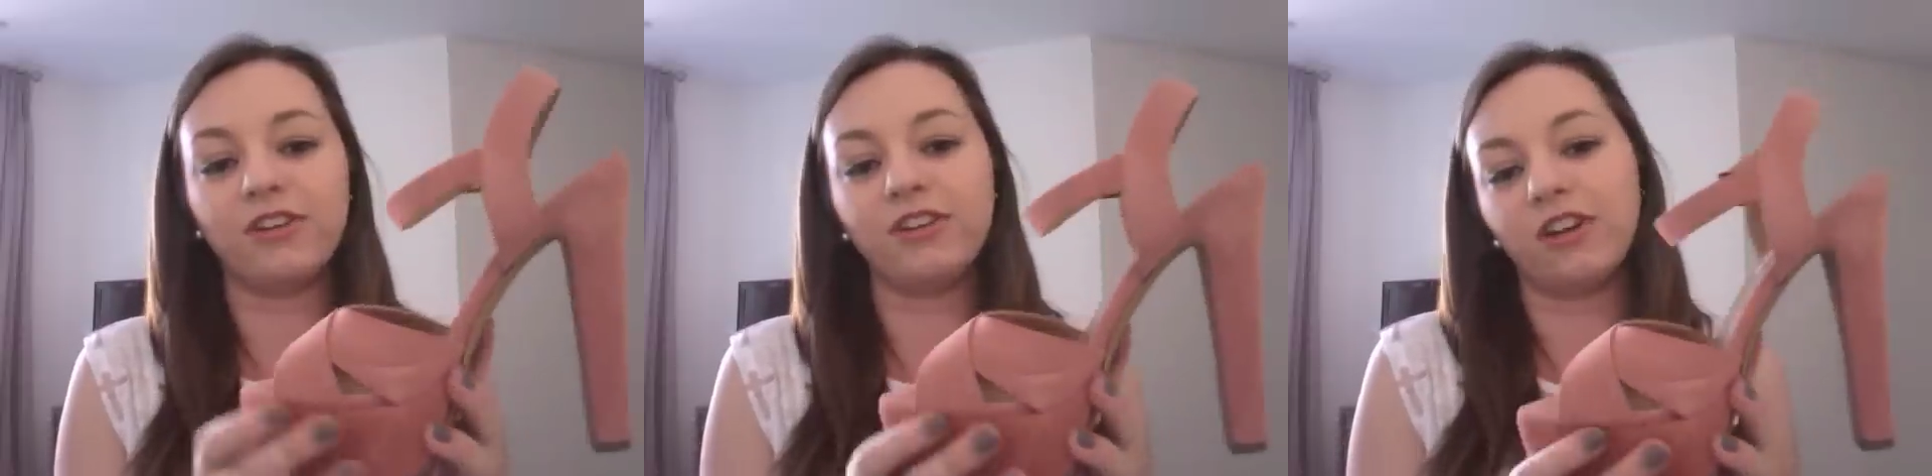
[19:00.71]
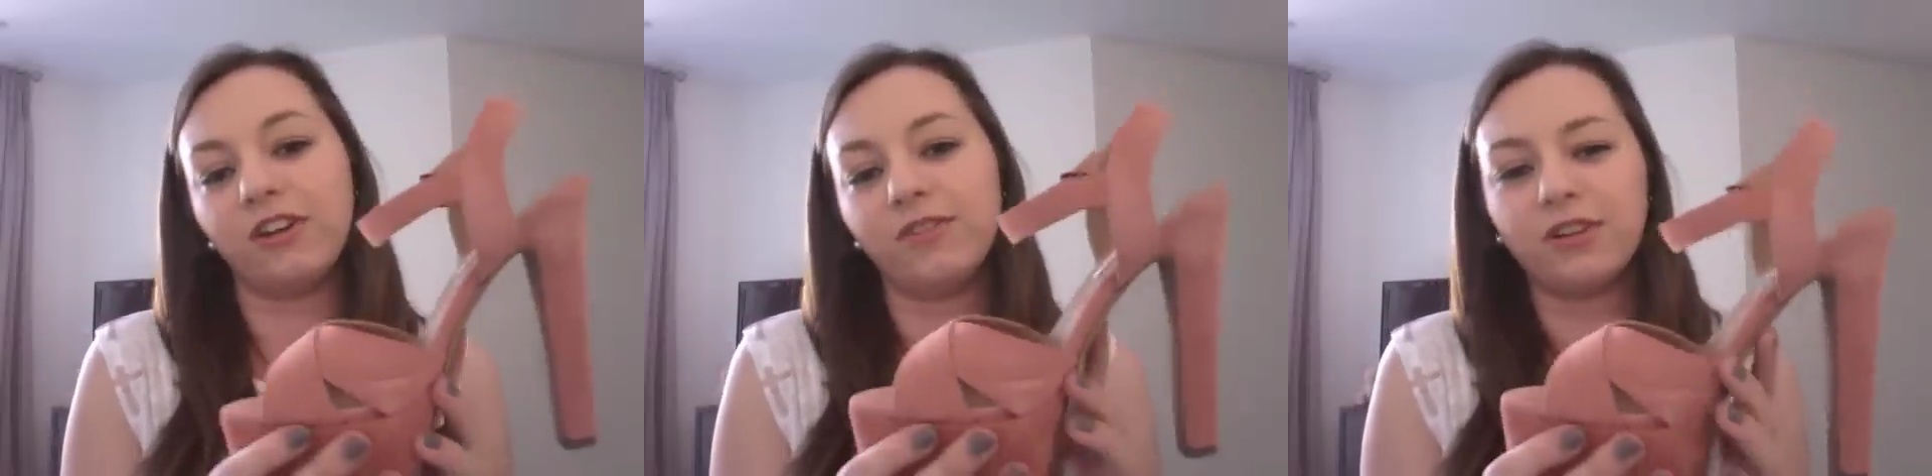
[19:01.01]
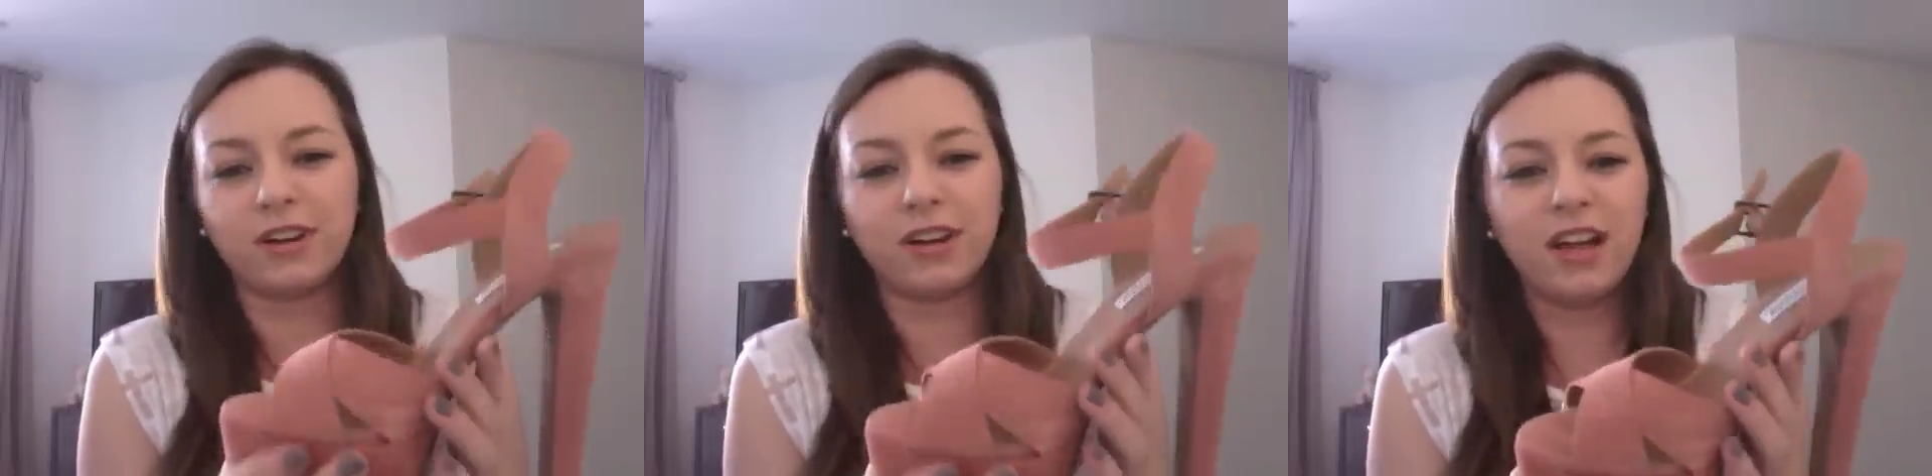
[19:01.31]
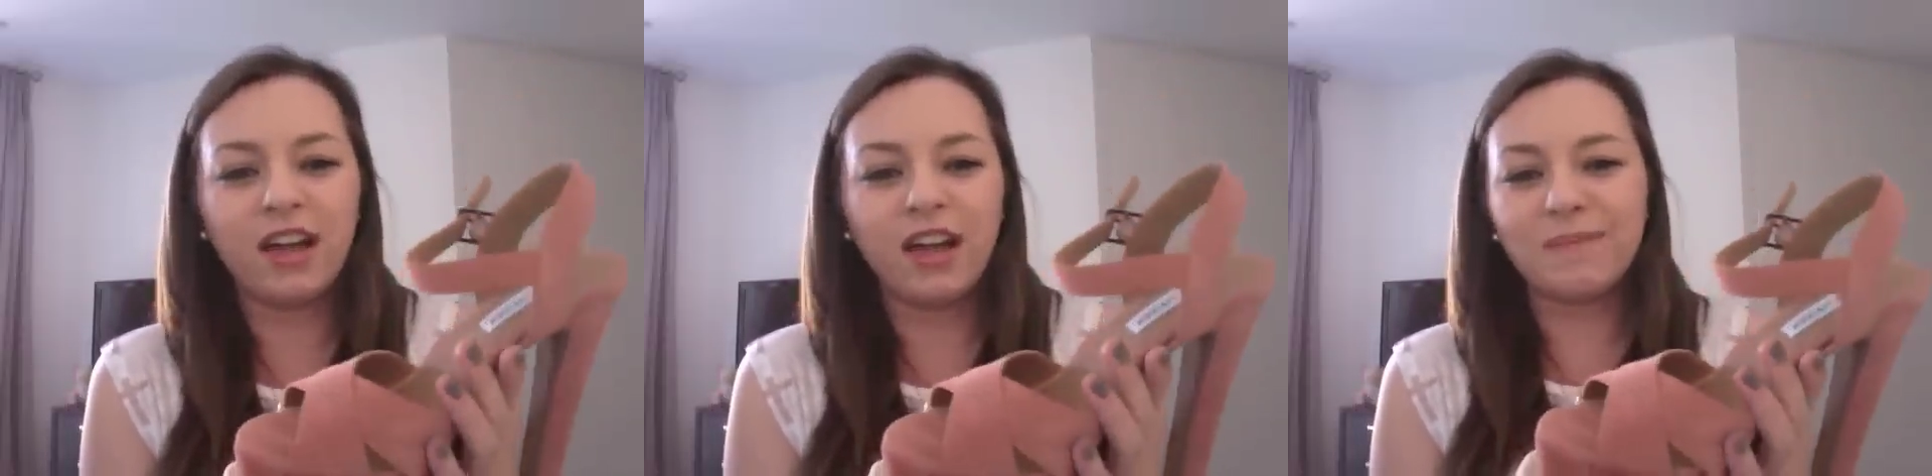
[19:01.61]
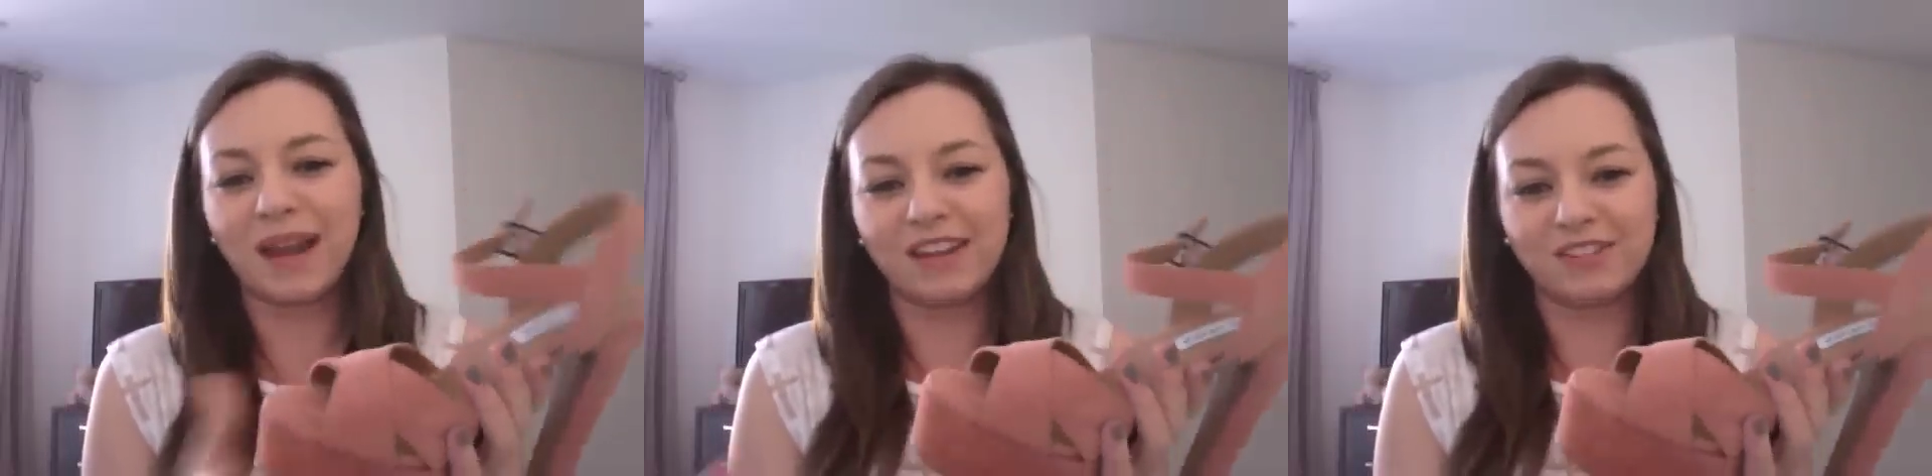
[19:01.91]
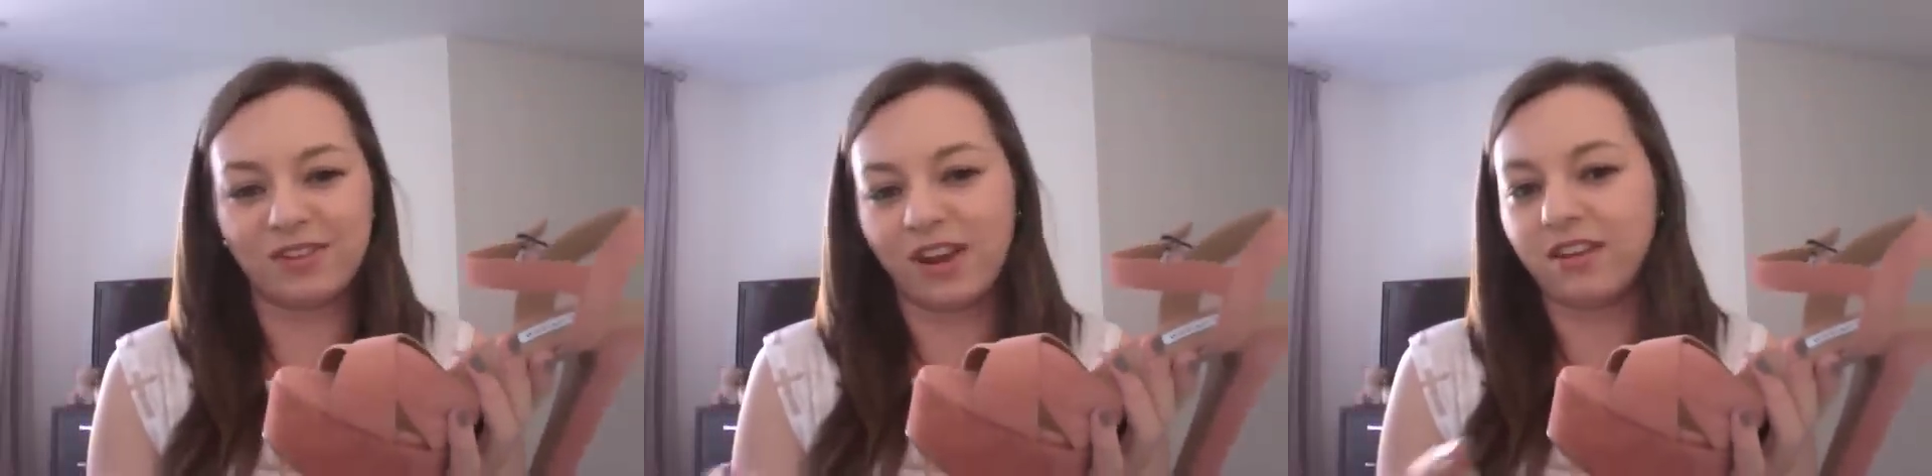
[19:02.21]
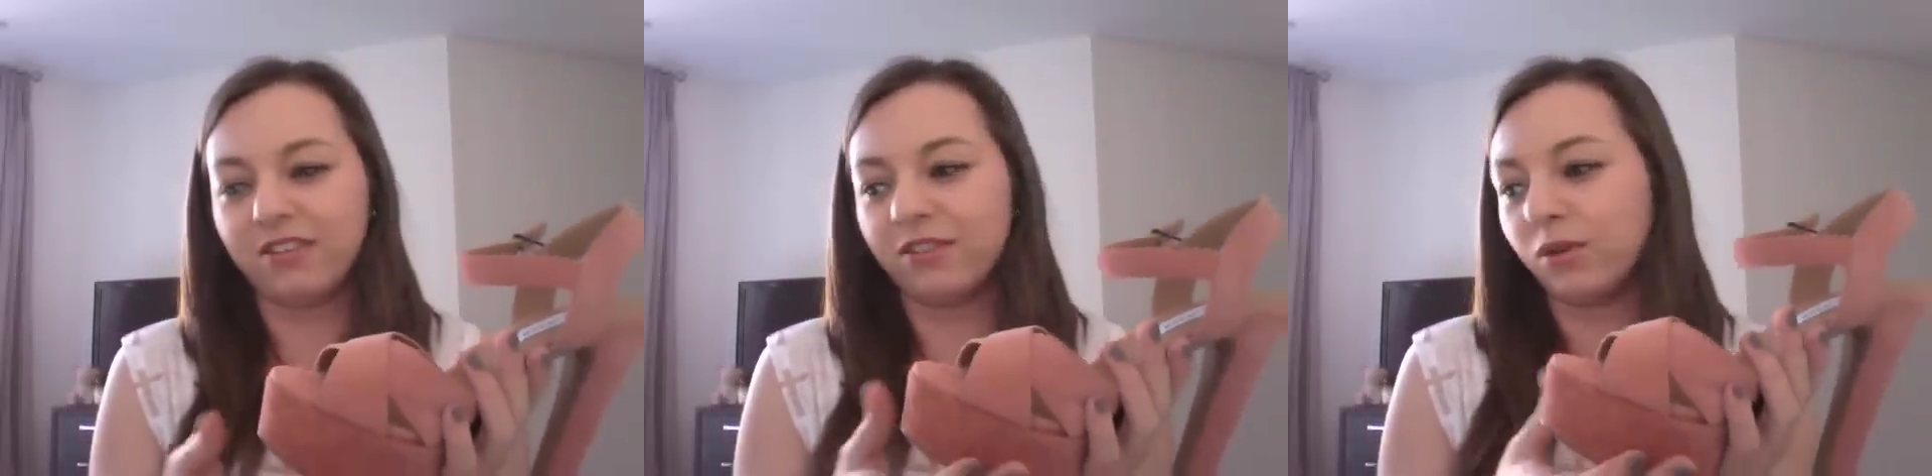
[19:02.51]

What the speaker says: You know, if you've got a black dress,